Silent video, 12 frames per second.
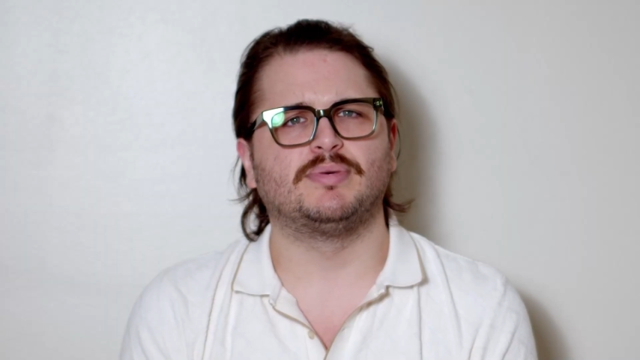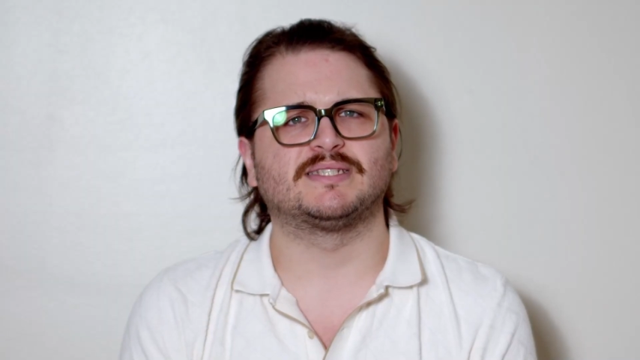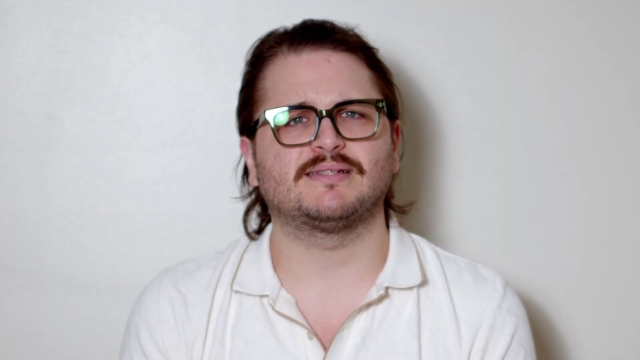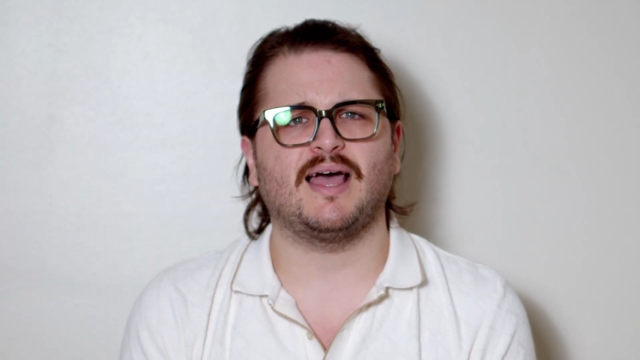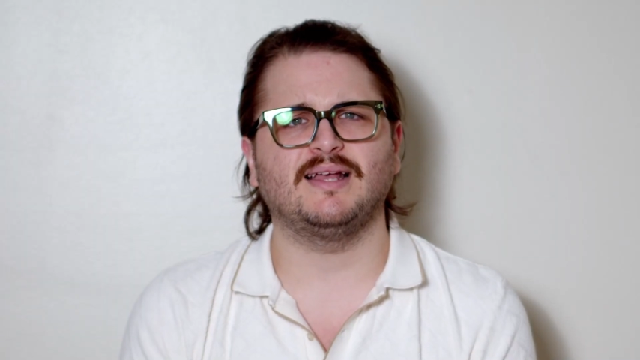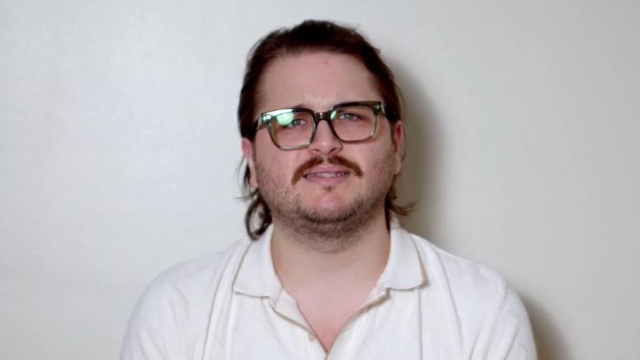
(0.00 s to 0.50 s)

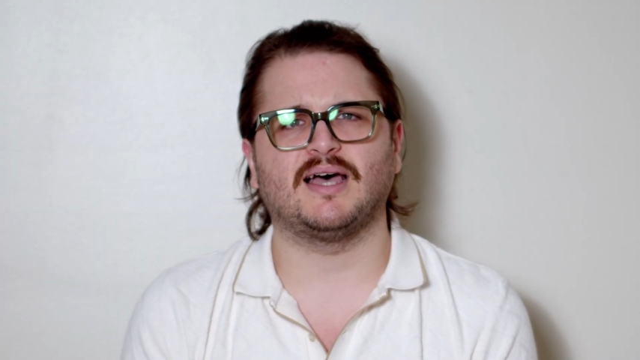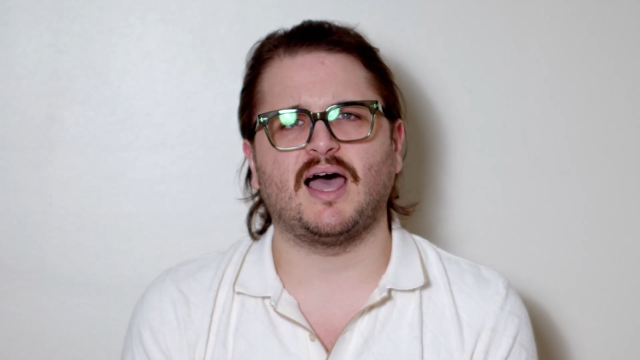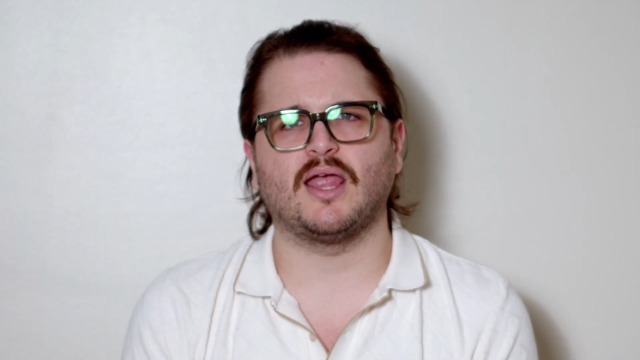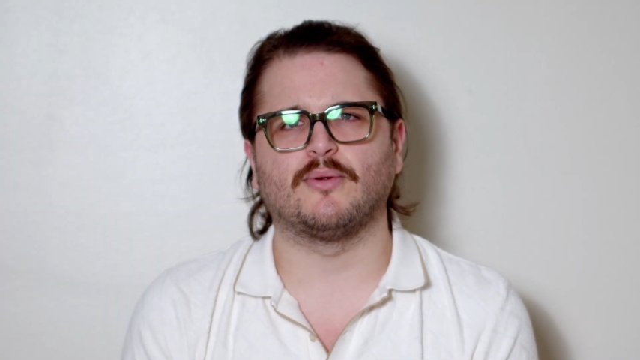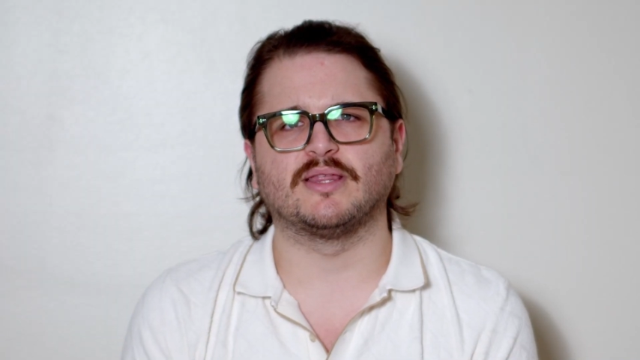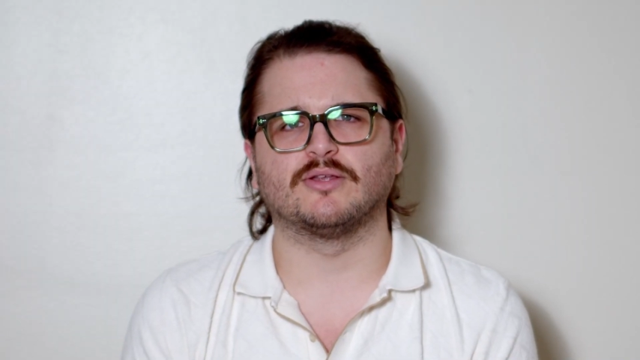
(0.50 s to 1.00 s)
Besides
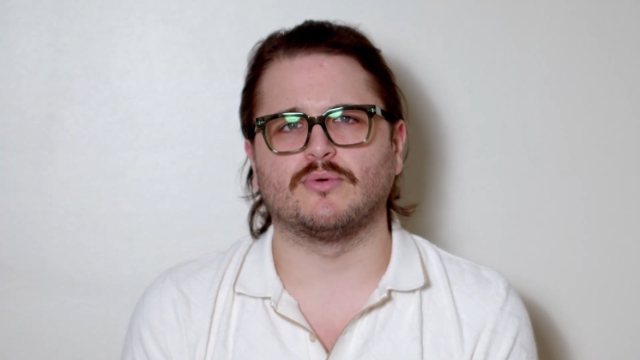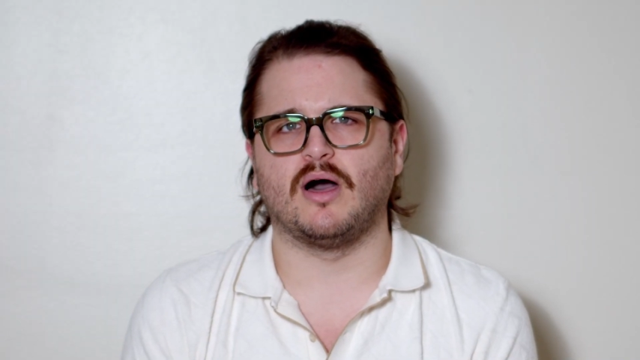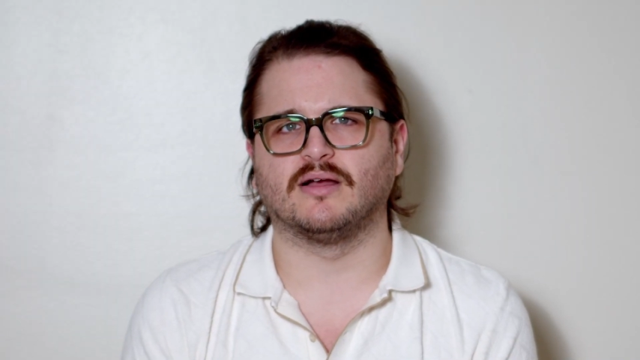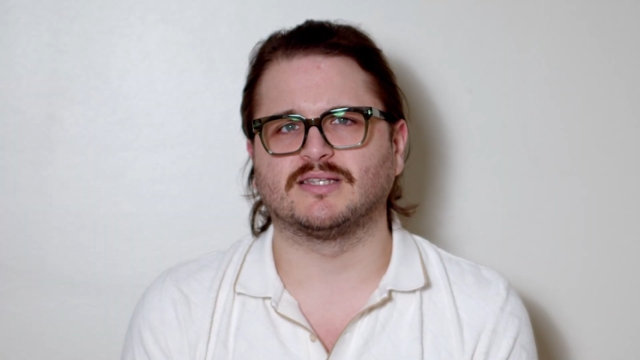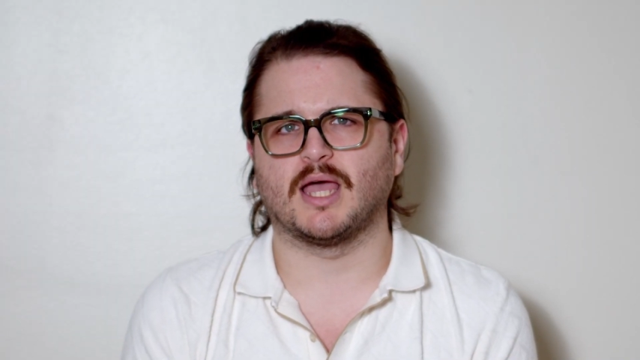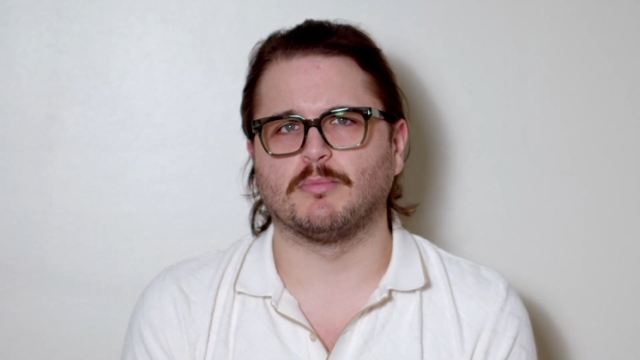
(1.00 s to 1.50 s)
hiring the
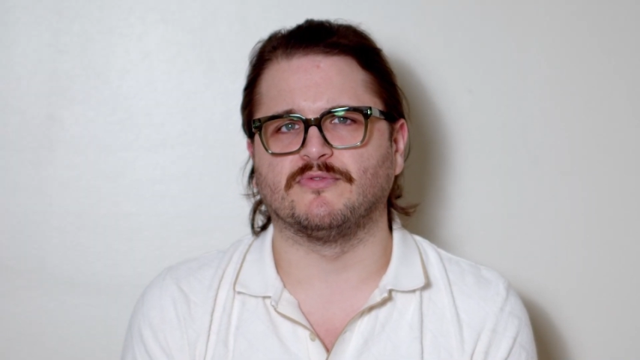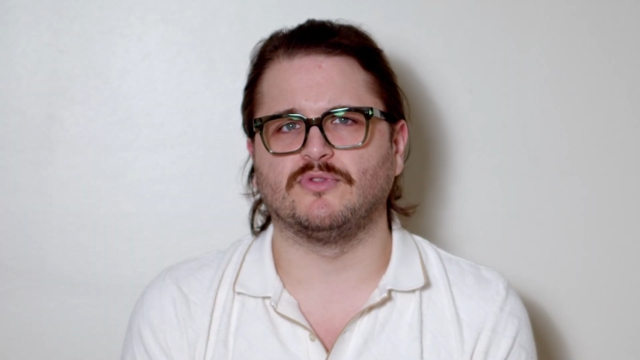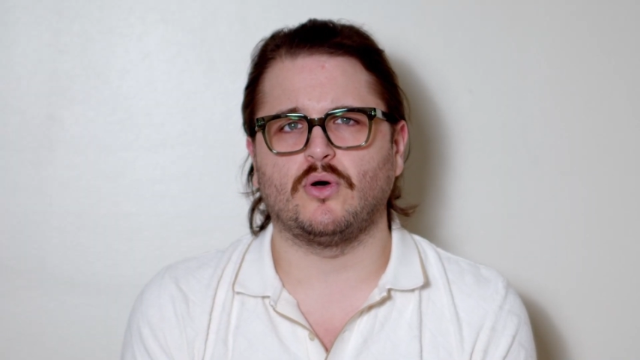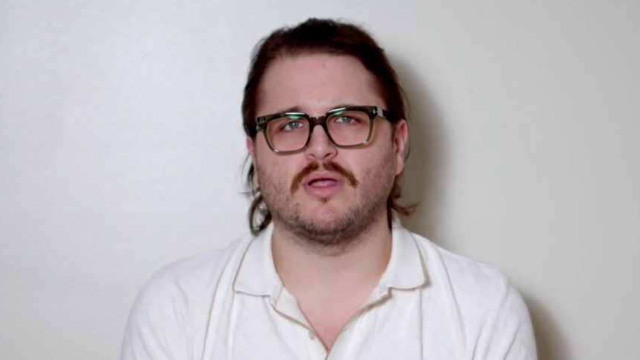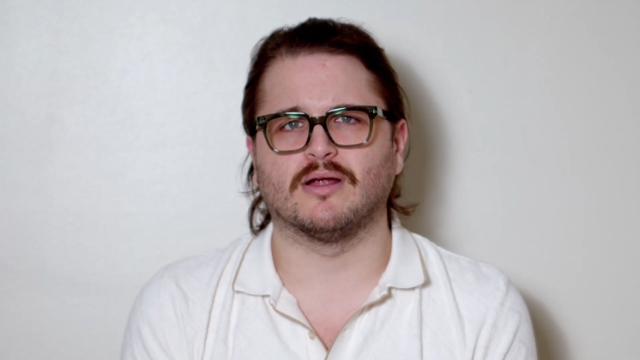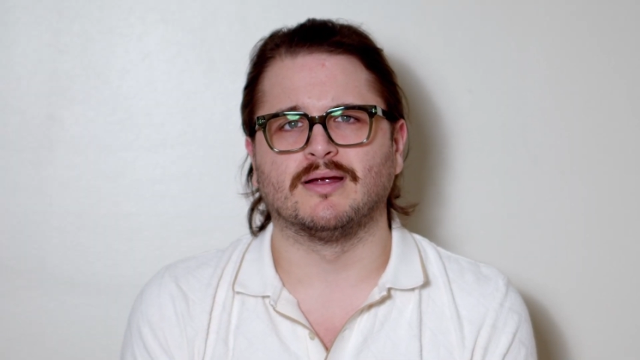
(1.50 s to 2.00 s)
wrong type of
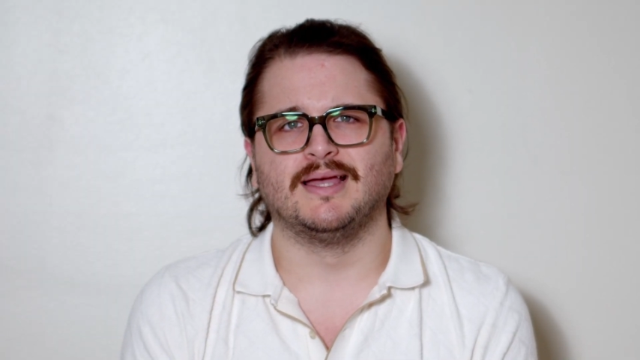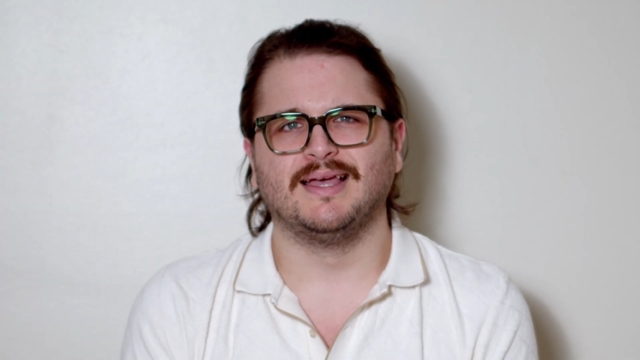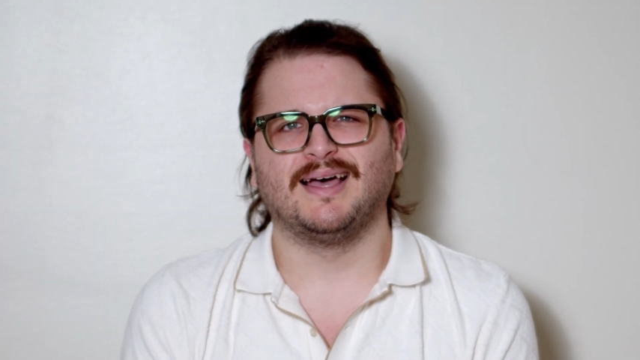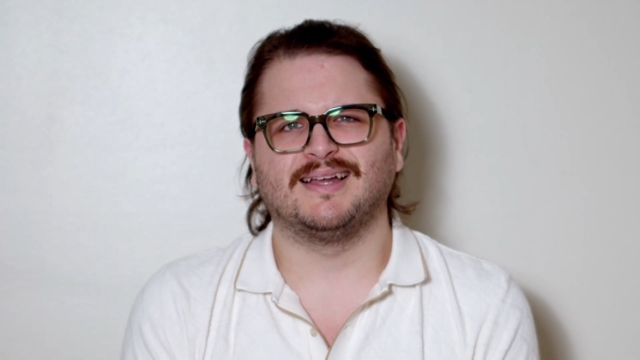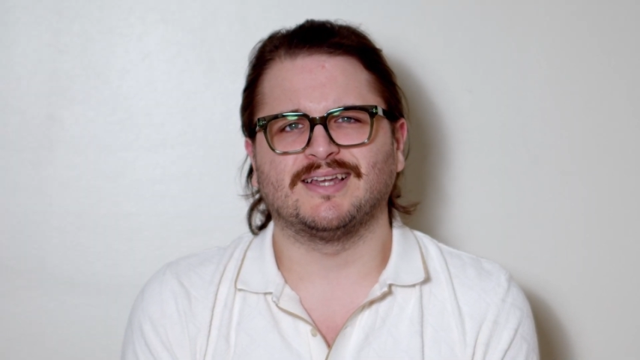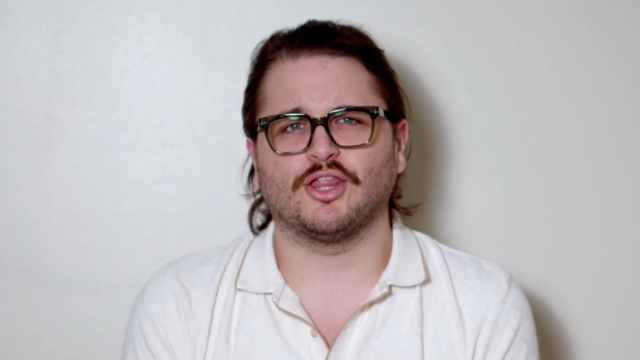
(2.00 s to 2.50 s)
lawyer,
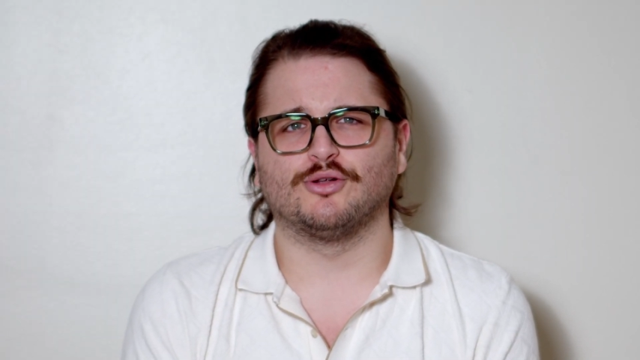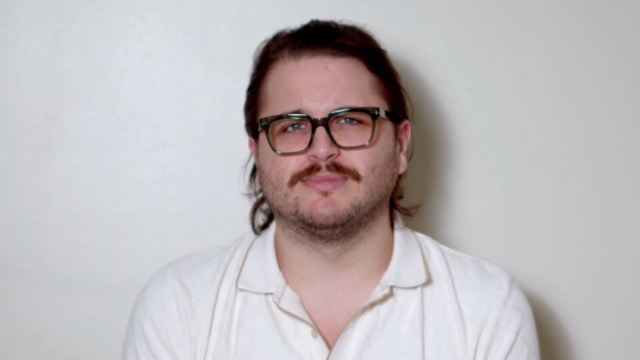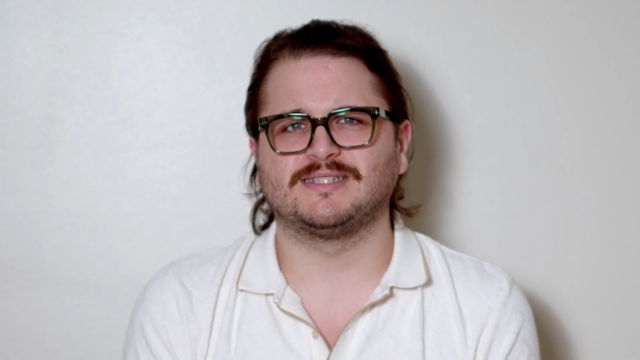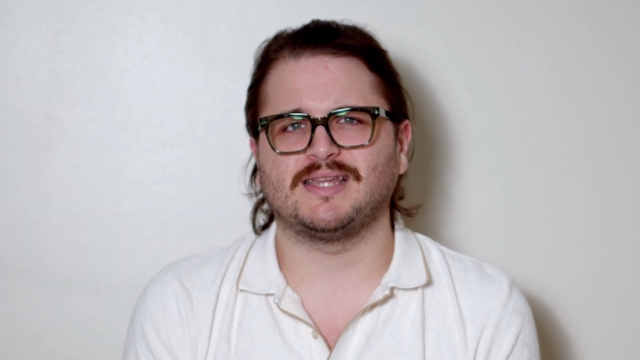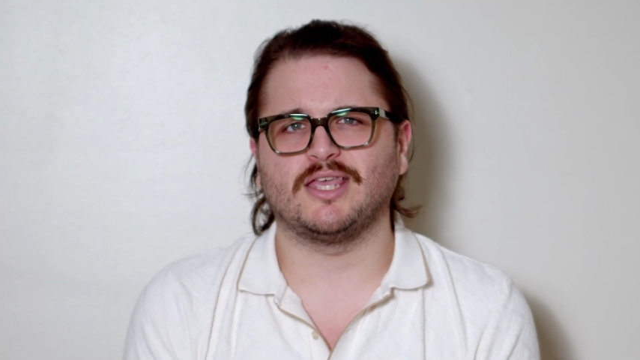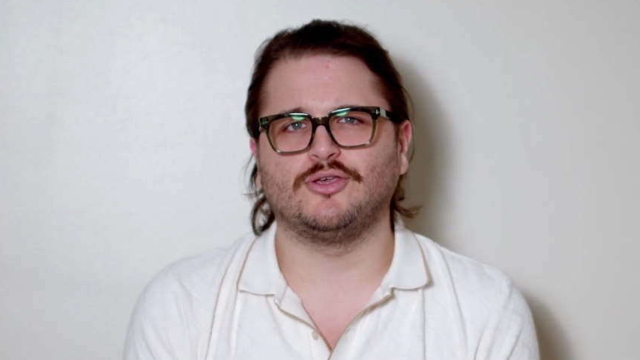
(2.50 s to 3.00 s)
another
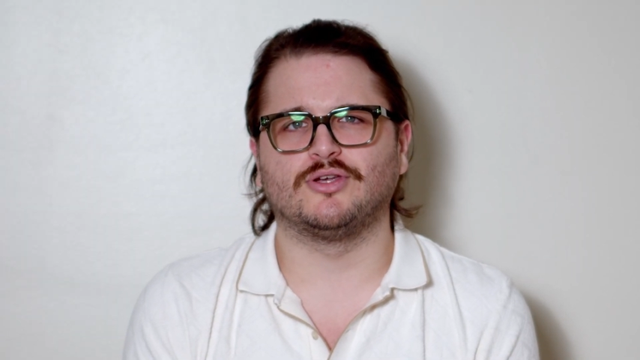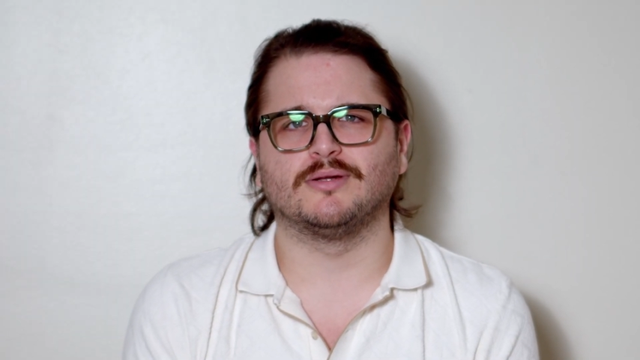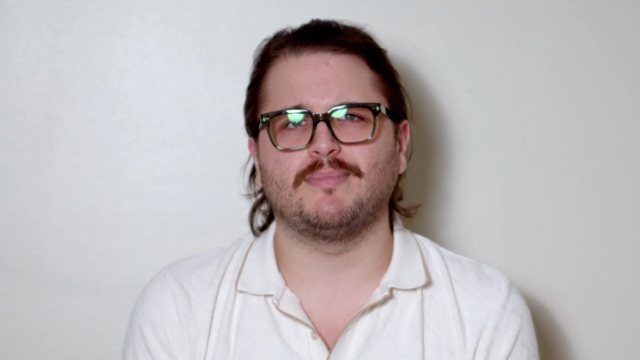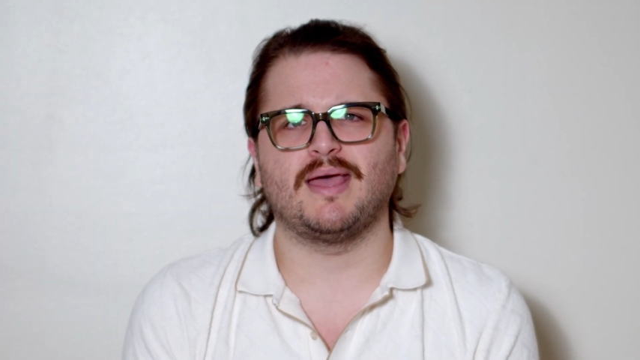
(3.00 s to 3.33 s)
mistake you could